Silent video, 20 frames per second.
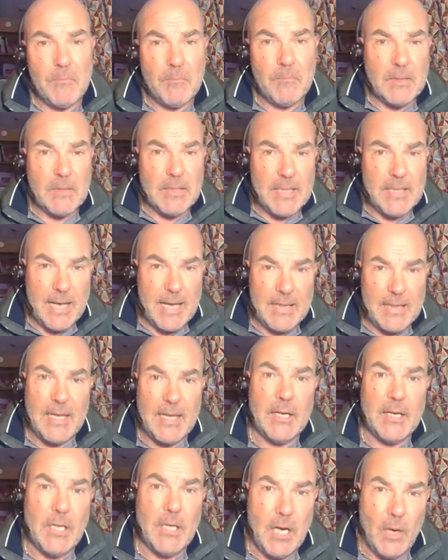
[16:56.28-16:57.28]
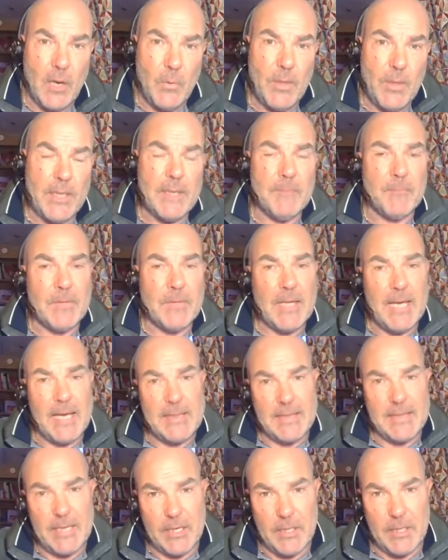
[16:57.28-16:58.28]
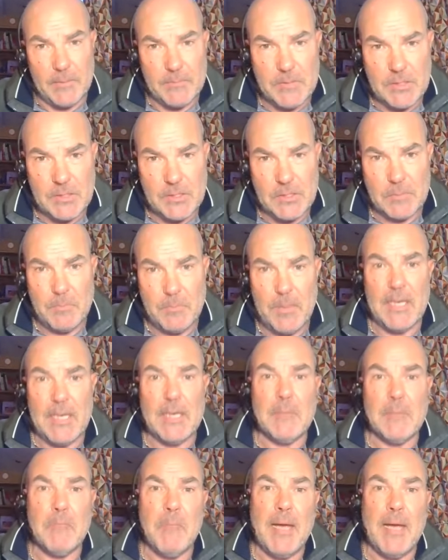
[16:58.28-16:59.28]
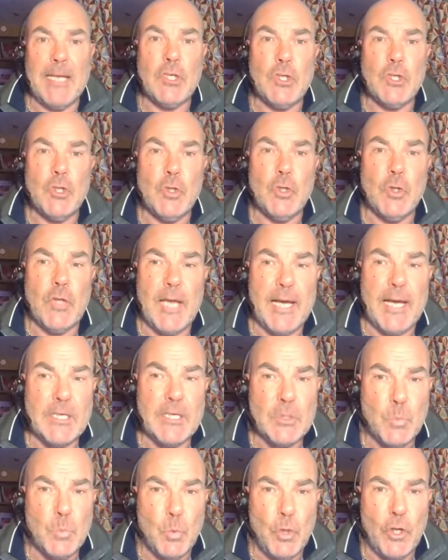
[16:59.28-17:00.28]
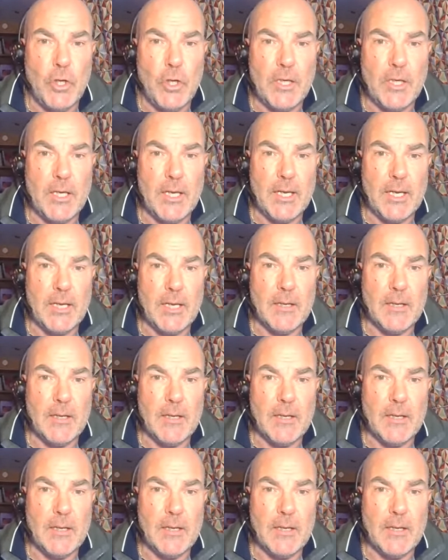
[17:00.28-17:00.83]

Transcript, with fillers: get that going, get that up to speed, make sure that is working